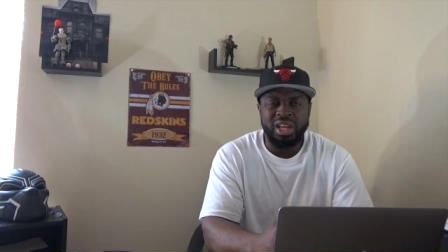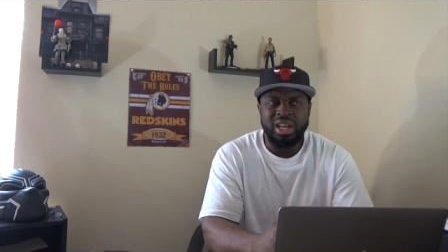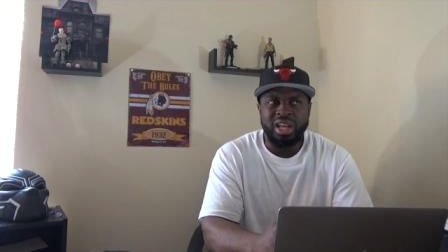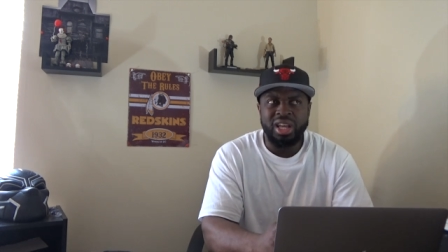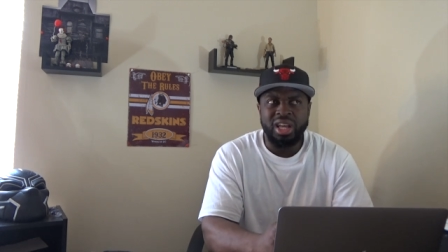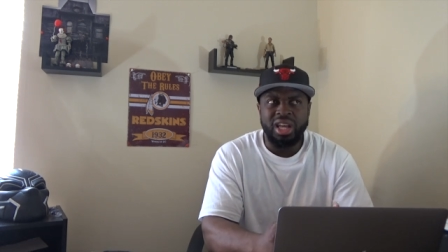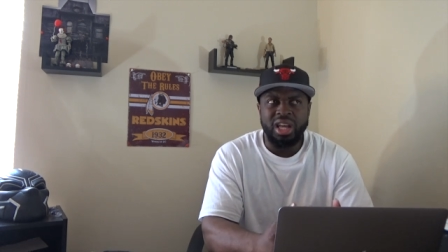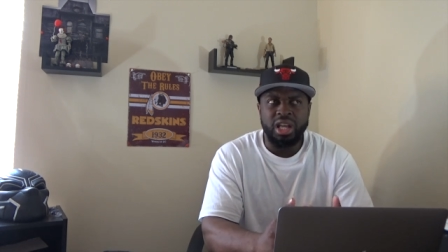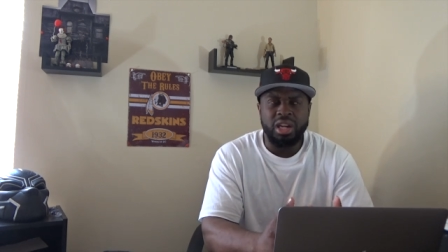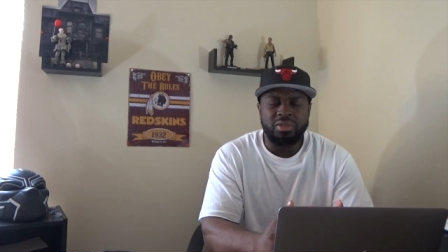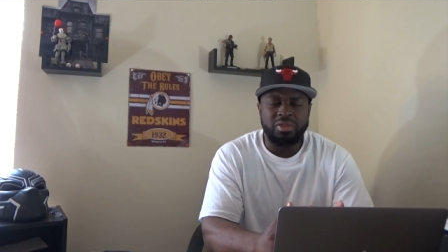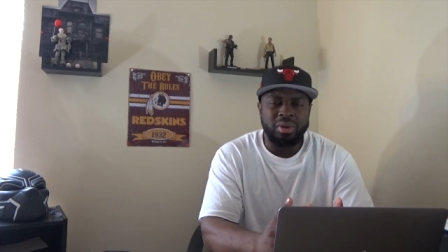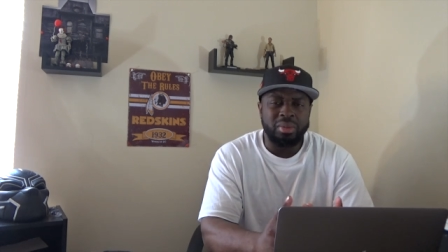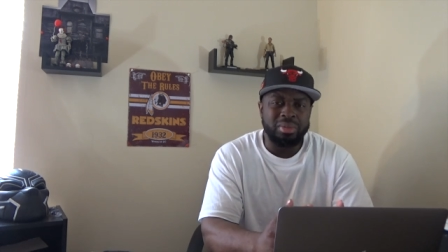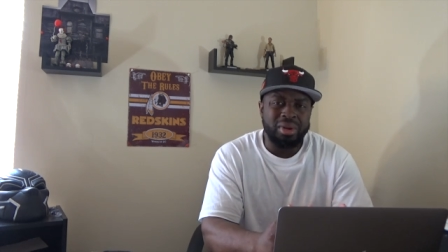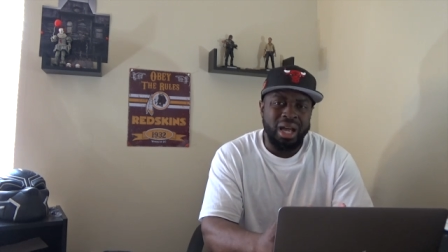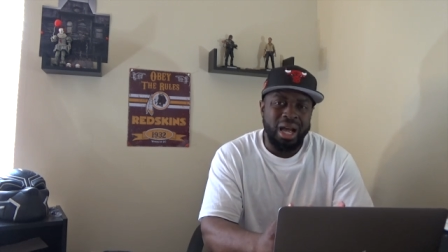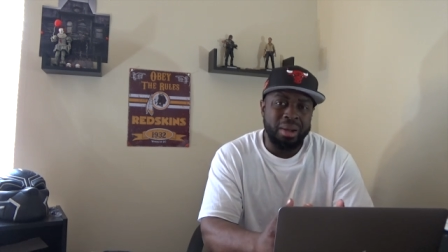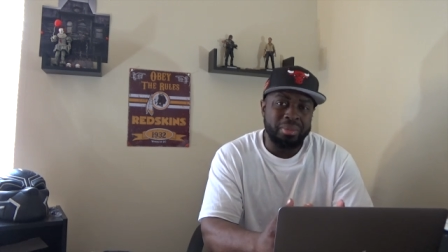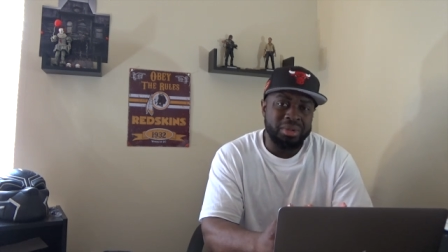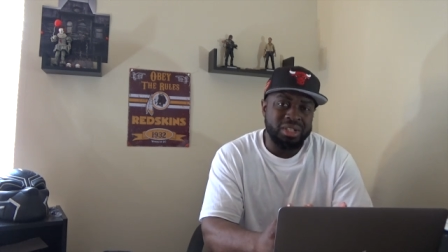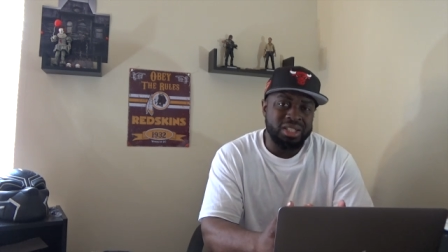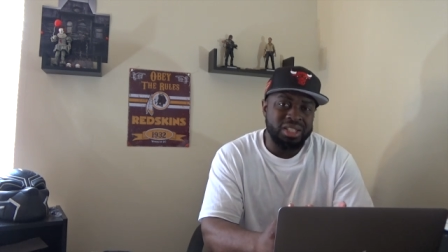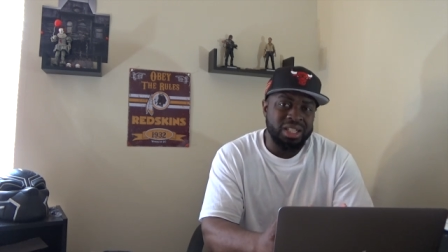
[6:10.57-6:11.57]
and if I'm
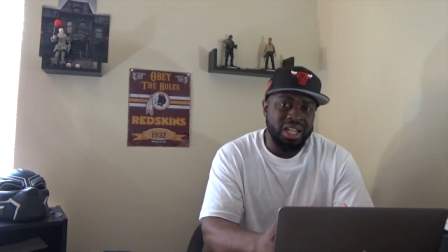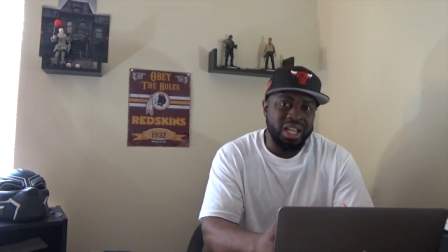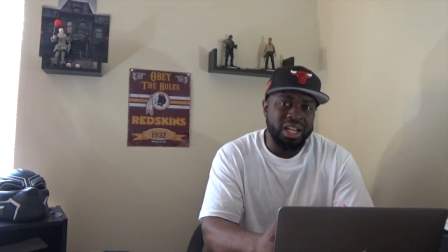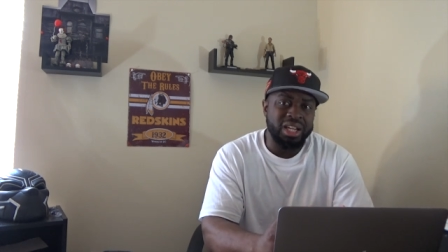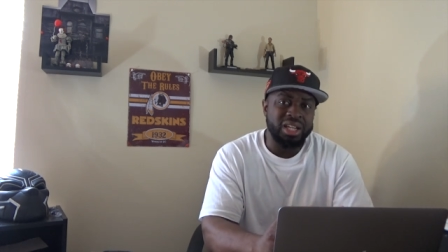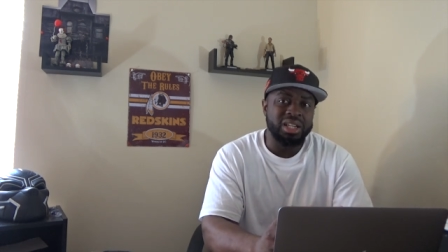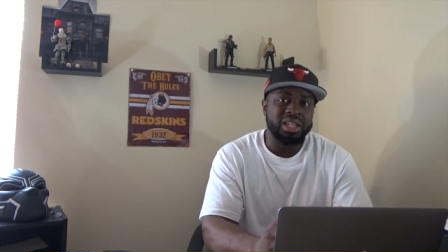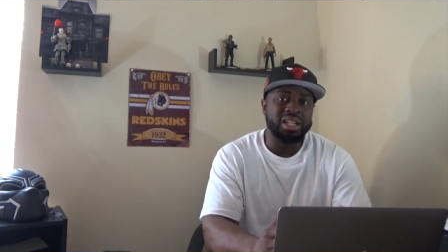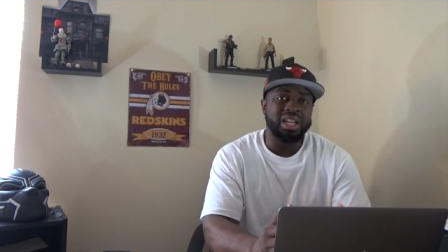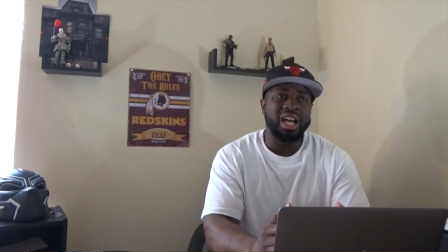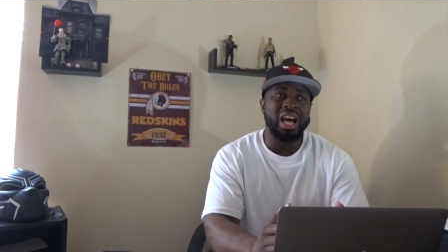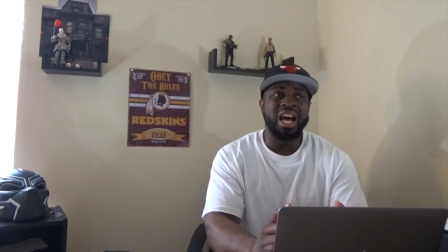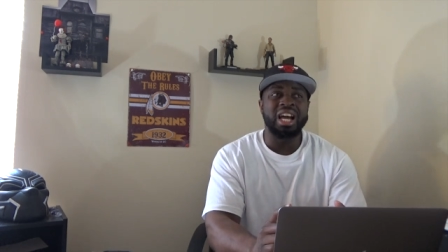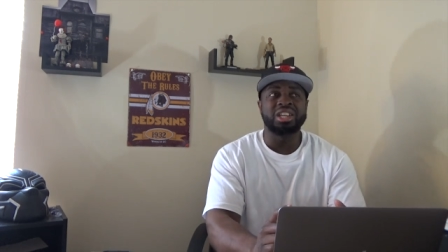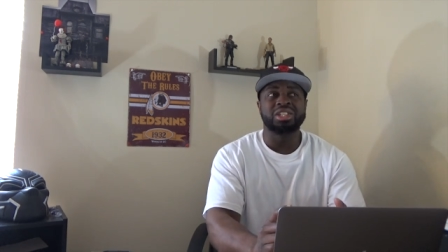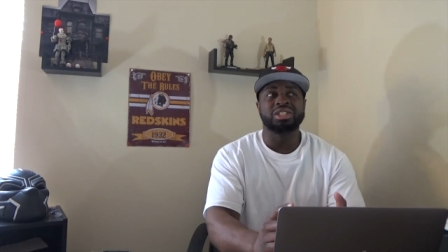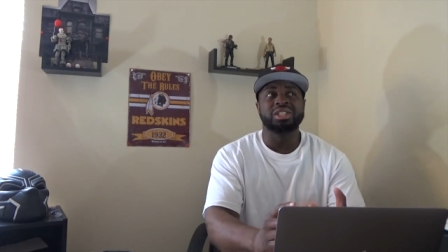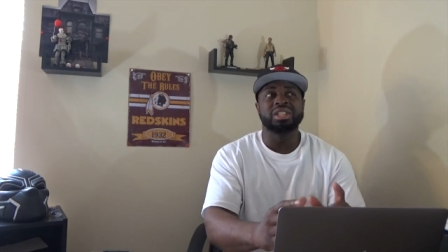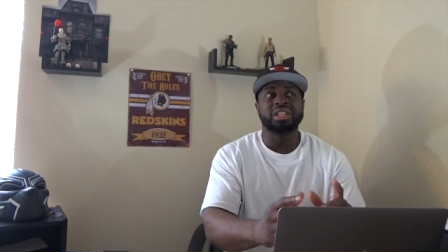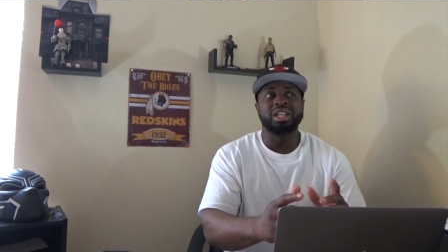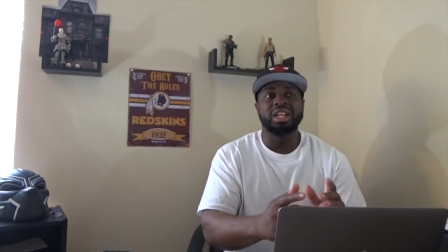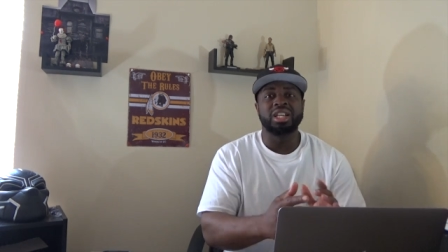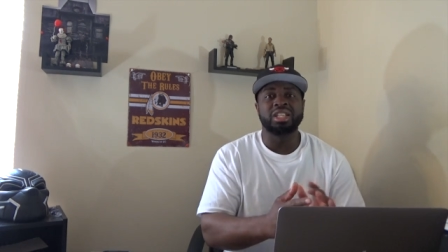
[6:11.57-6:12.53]
not mistaken, it actually